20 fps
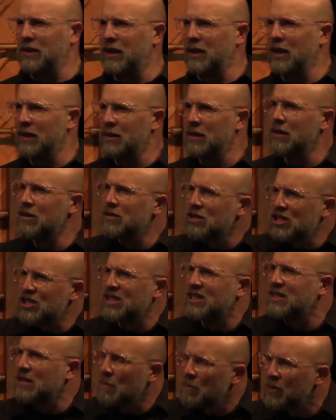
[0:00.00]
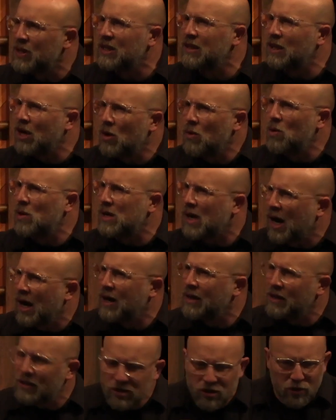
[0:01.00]
Like, and there's just something going
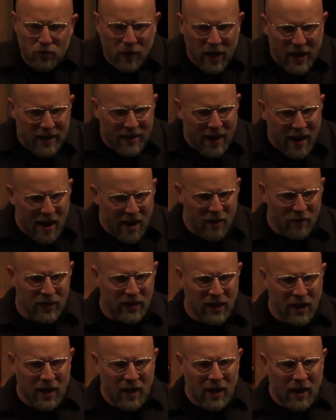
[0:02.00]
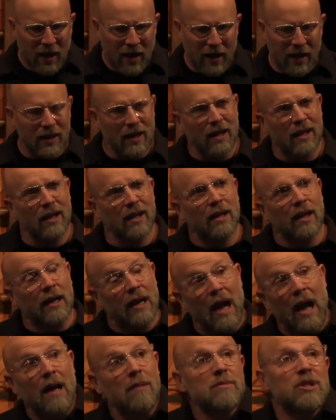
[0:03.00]
on in you right now. And
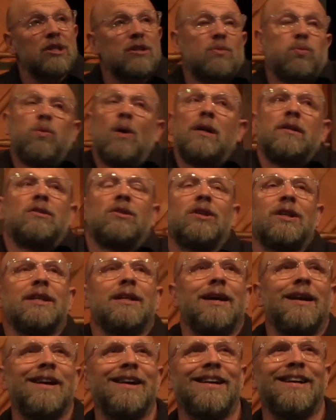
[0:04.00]
like, I'm just wondering,